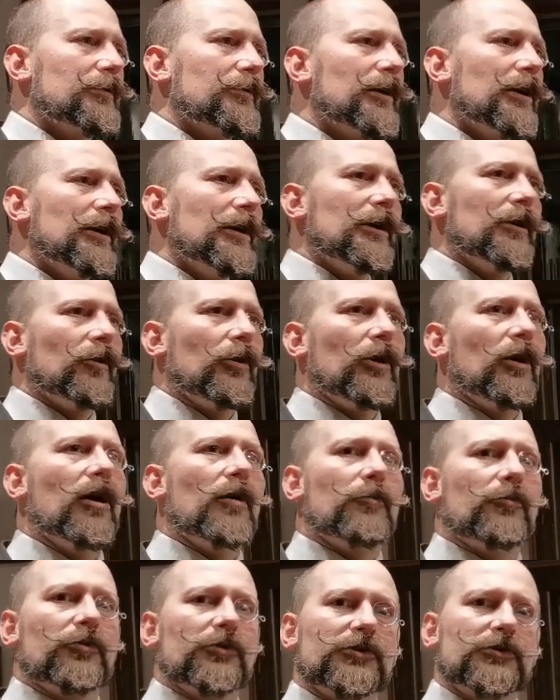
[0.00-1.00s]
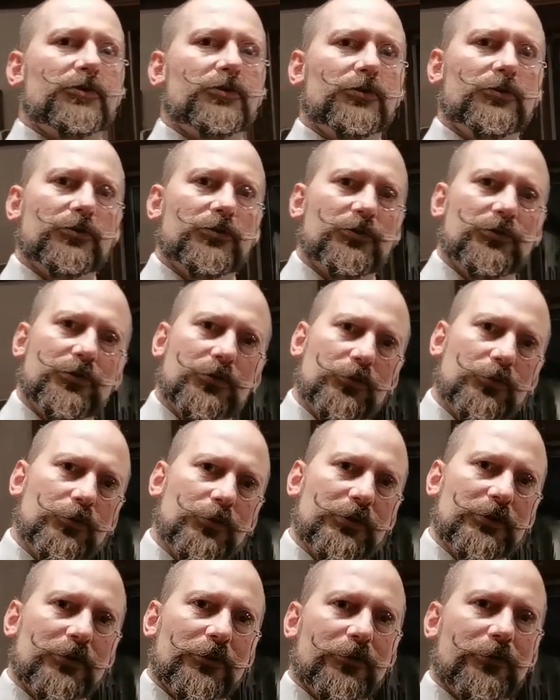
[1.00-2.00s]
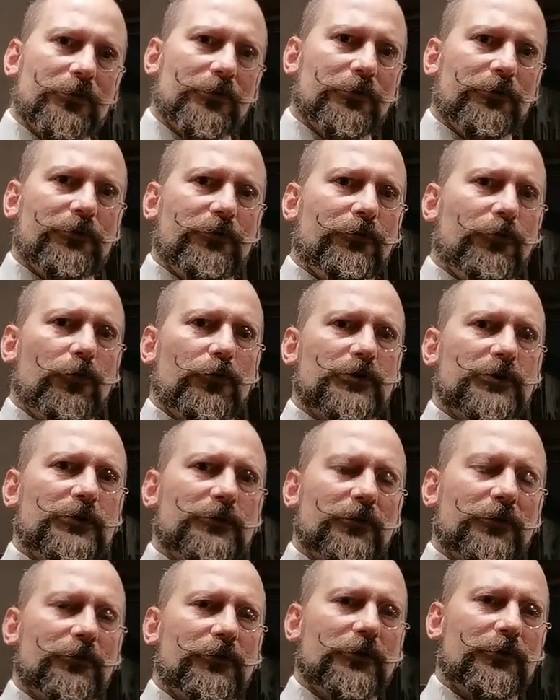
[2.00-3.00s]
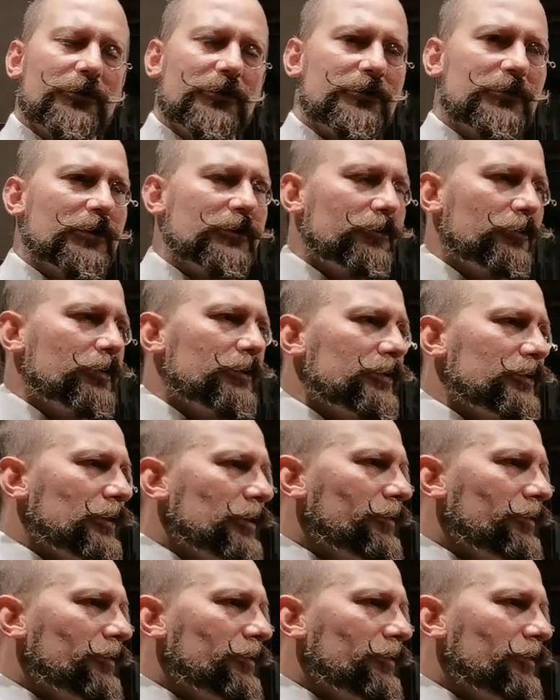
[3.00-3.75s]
that armorers couldn't do in the 14th and 15th centuries.